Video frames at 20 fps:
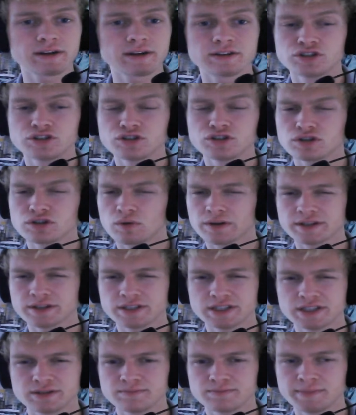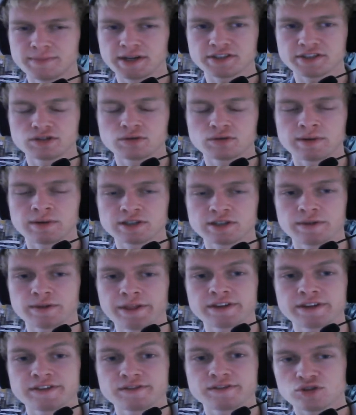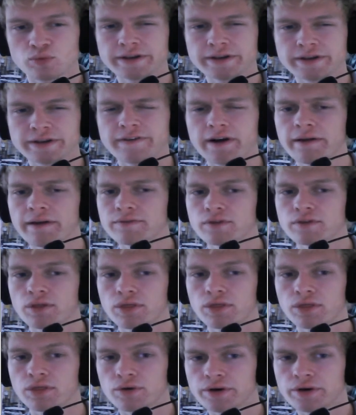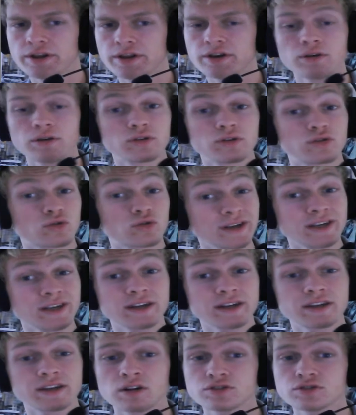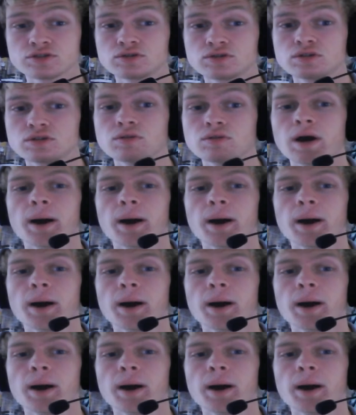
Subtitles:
you don't want to mess too much with this. 25 to 30, 29 can also do.